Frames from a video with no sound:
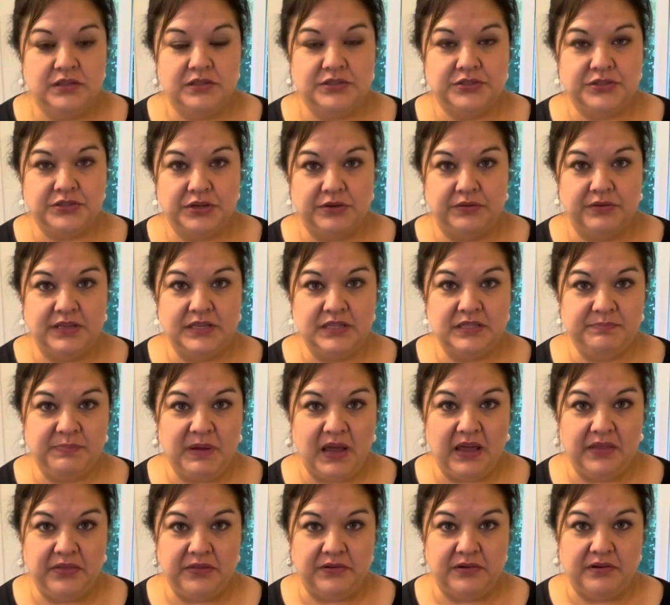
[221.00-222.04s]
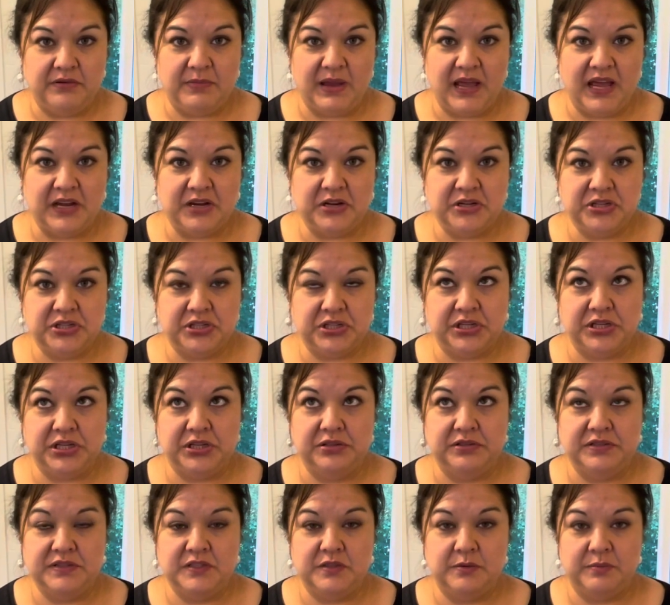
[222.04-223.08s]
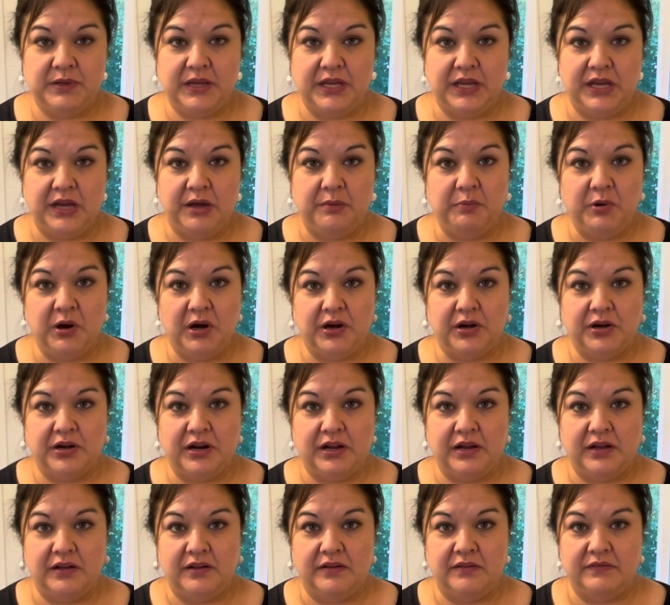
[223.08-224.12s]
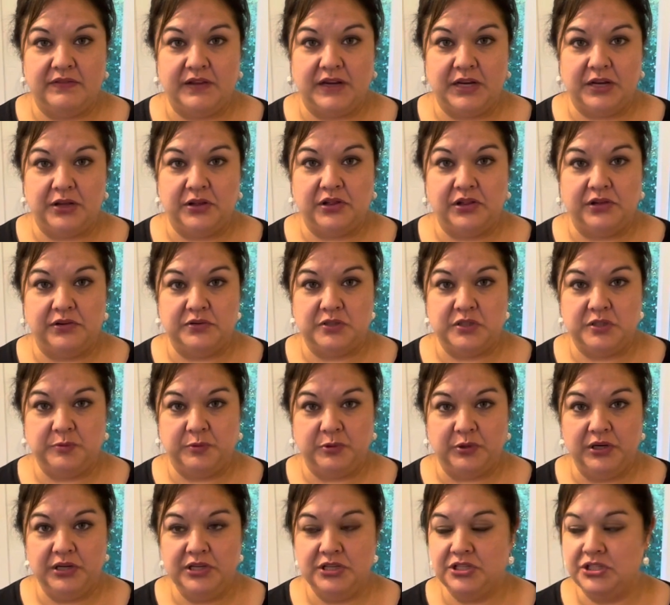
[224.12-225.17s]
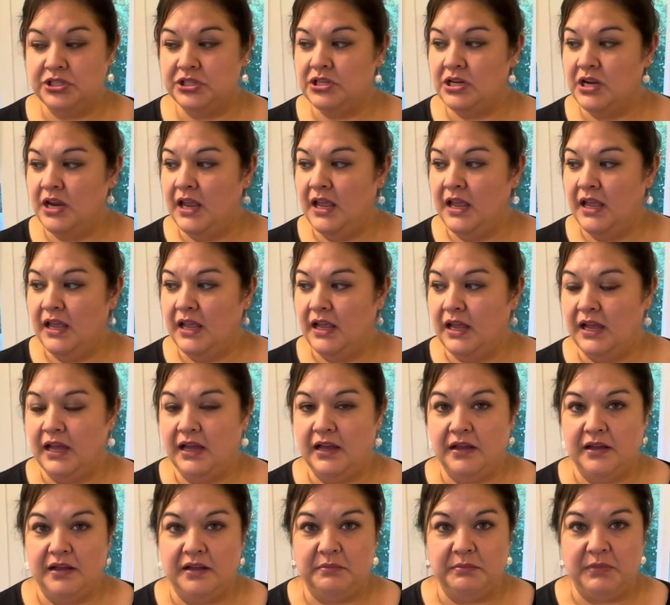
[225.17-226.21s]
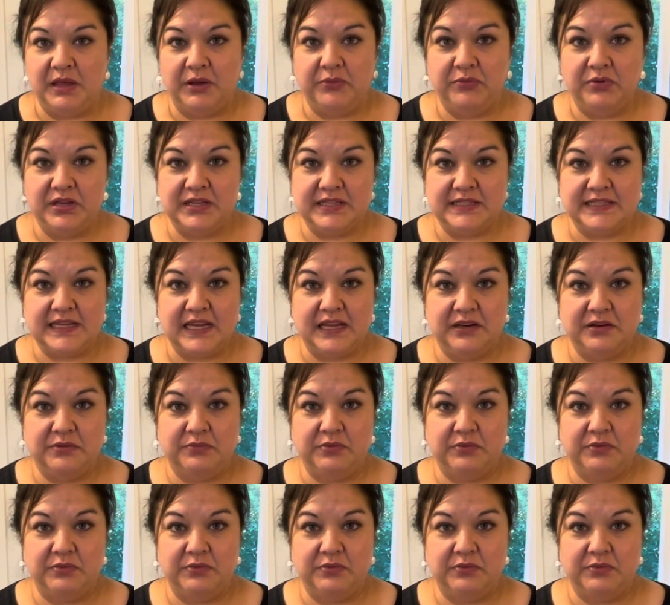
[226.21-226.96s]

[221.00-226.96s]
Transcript: So this bathroom actually used to be a part of an enclosed porch, um, and we decided